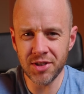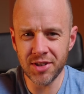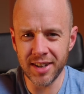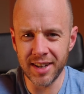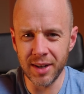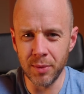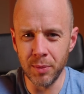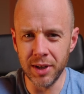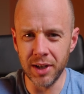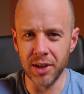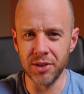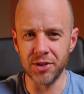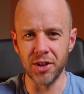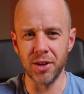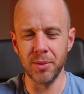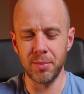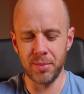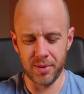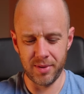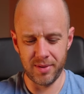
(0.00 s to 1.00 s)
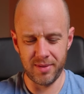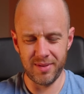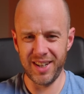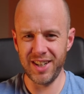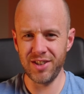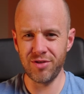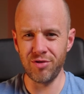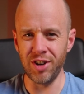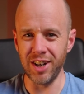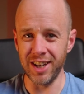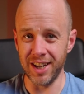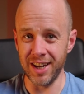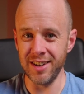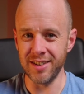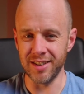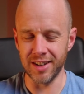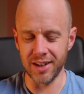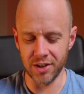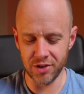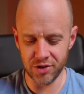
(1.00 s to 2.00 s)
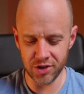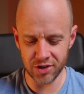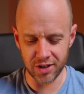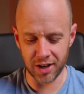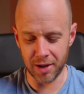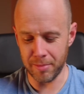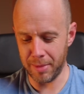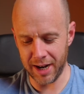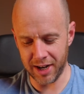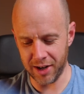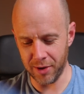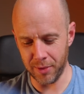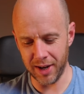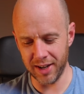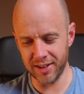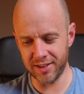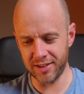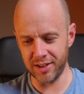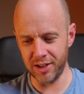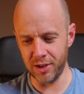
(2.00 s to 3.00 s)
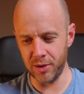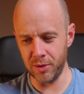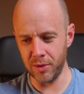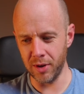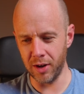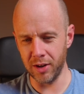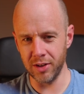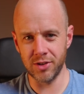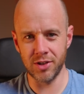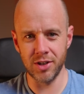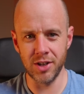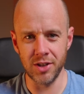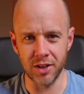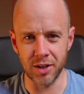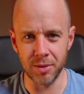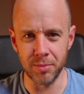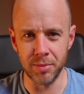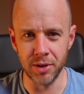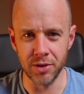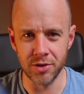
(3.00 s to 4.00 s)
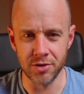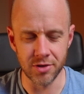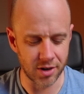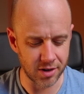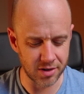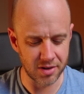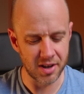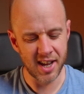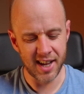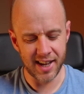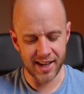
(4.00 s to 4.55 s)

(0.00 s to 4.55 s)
setting Windows up, it's really easy. Just like macOS, you turn the computer on